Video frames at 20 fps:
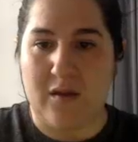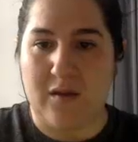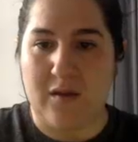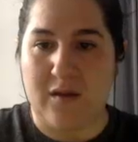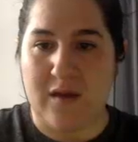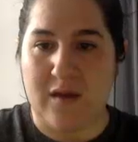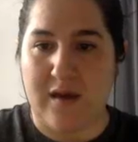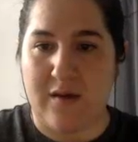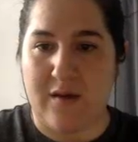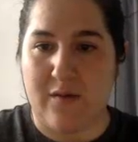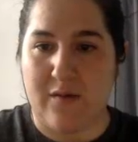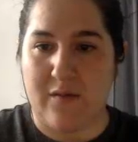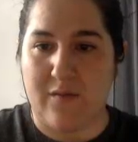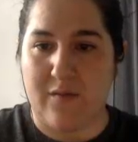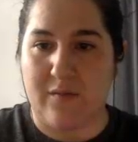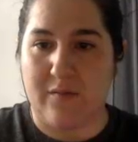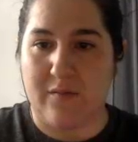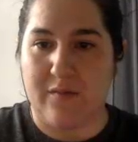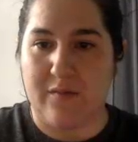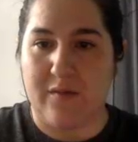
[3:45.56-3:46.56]

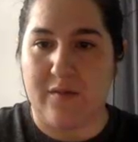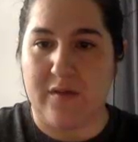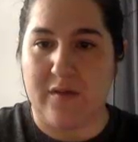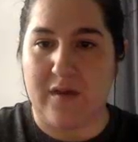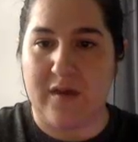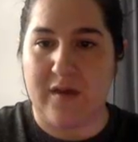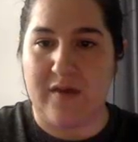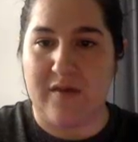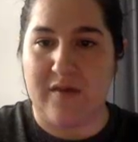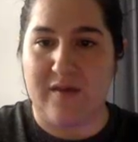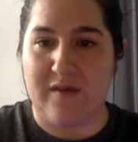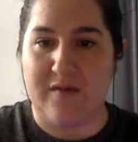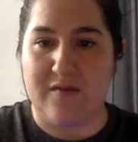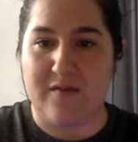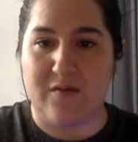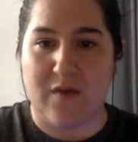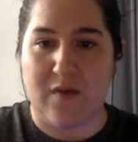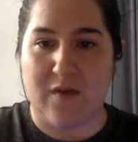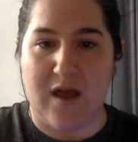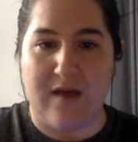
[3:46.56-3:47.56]
Now, in
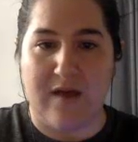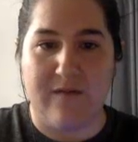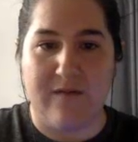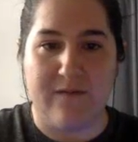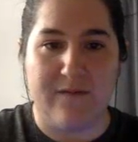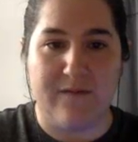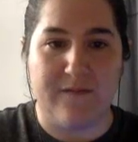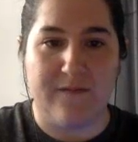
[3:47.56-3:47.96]
this graph,